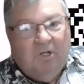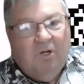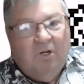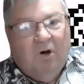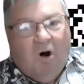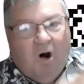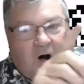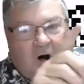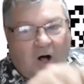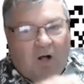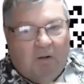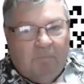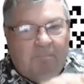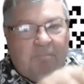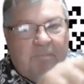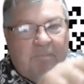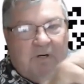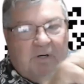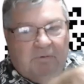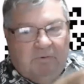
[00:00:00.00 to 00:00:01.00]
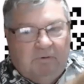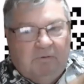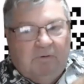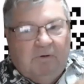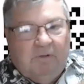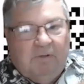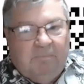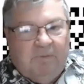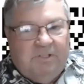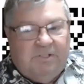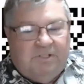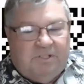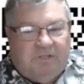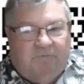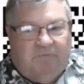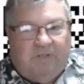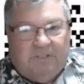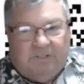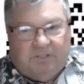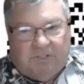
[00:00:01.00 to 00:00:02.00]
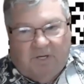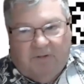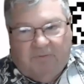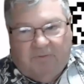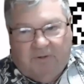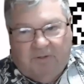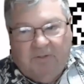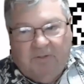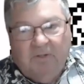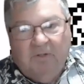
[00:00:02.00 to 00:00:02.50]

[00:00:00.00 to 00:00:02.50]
all mirror image of each other.